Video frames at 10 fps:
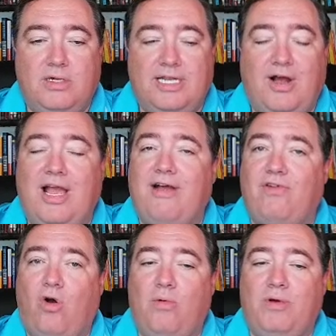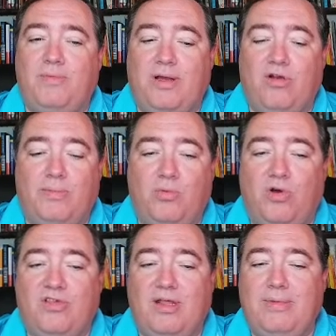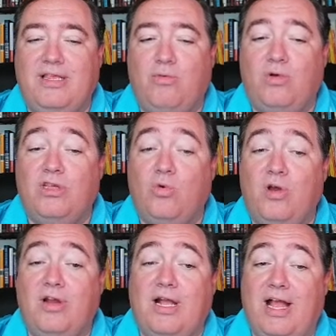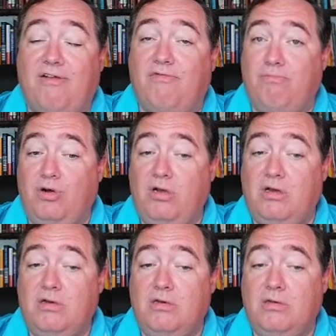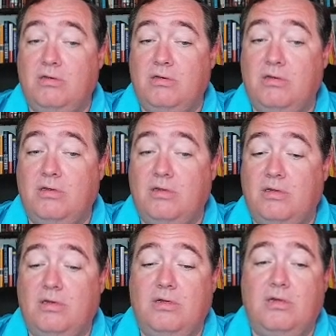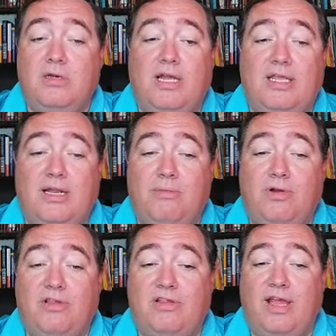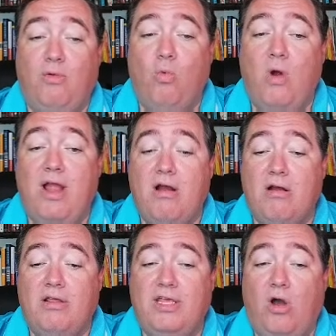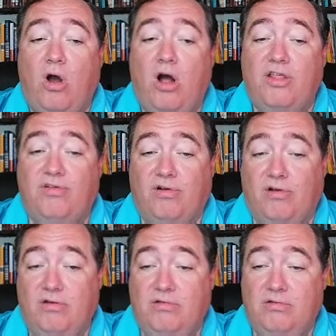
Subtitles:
Now I have all books by Herman Wouk. So that means I want the query to have book. And then I'm going to say where the author